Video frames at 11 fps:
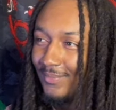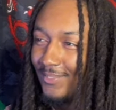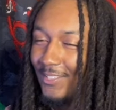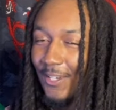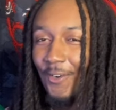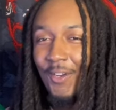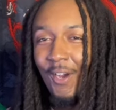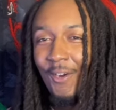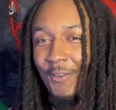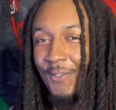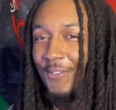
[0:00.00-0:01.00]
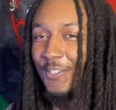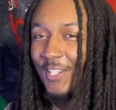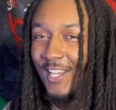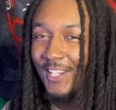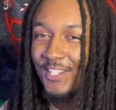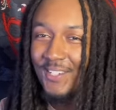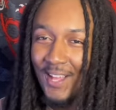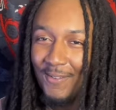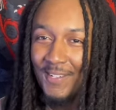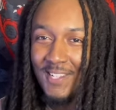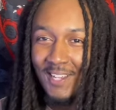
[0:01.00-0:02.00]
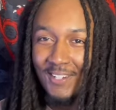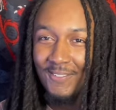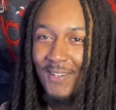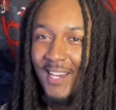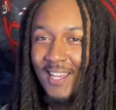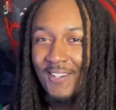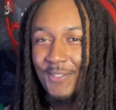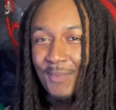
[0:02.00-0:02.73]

You don't coke, you snitching, like, what's that? What else,